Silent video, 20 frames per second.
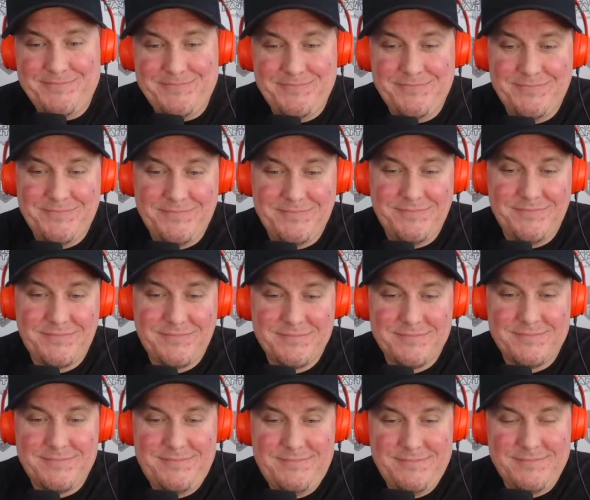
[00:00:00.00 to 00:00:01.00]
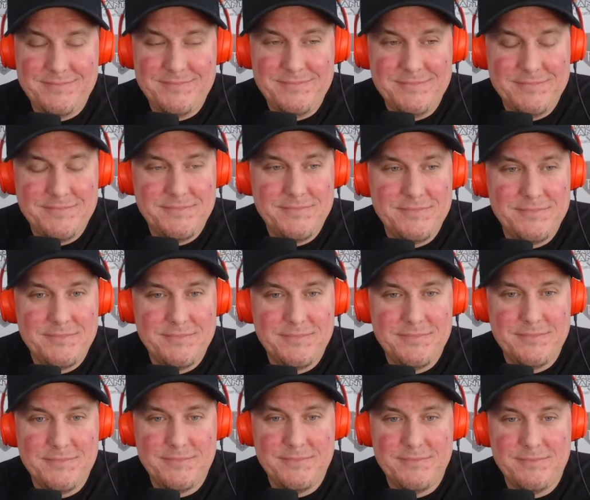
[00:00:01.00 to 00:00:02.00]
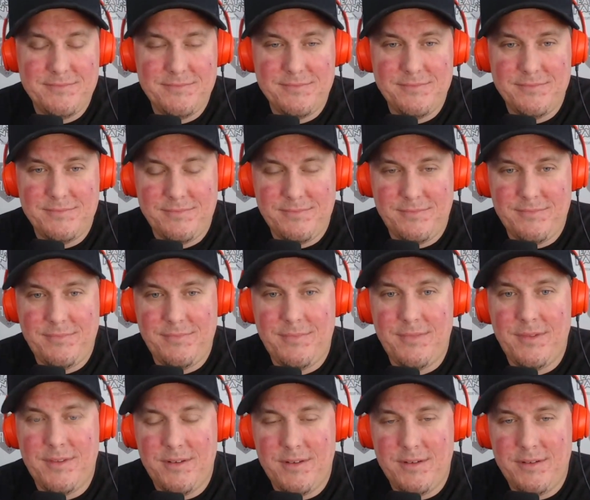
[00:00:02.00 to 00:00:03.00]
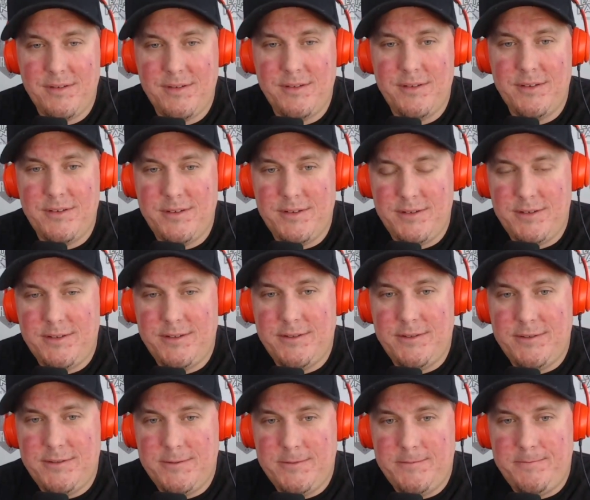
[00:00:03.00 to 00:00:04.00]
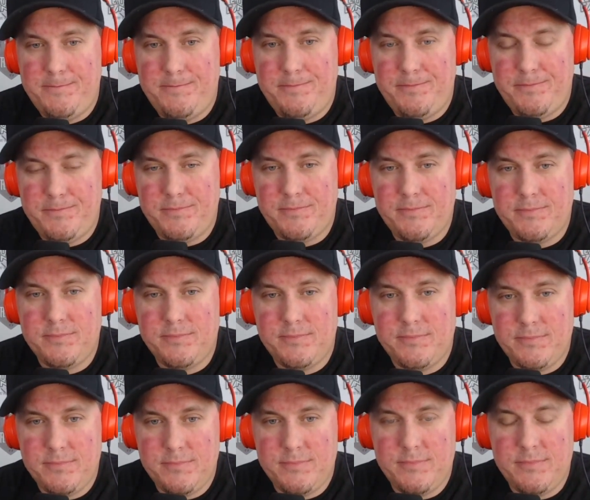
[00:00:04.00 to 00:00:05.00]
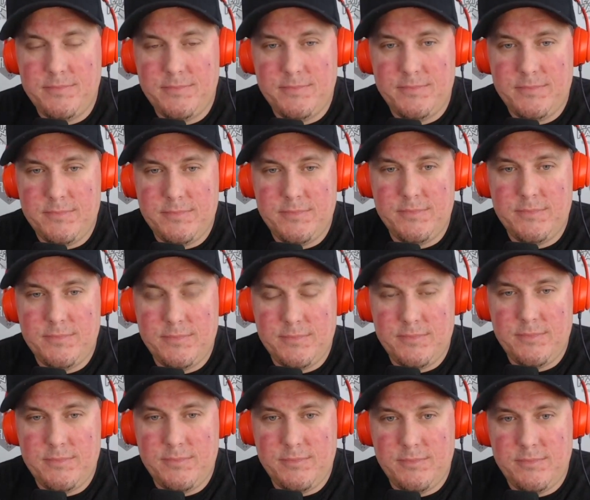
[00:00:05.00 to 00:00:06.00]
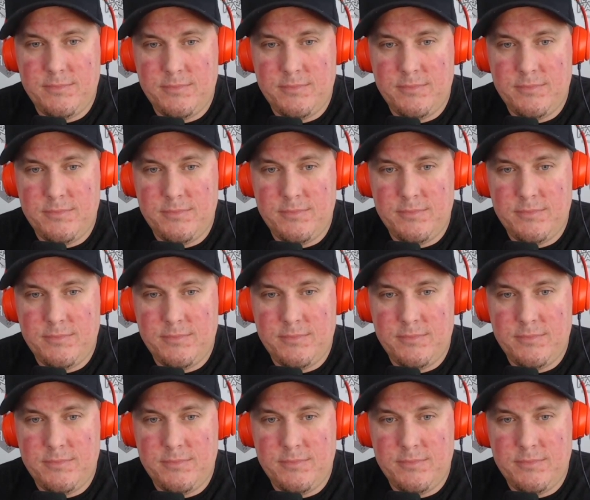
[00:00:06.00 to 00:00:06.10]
This person isn't speaking.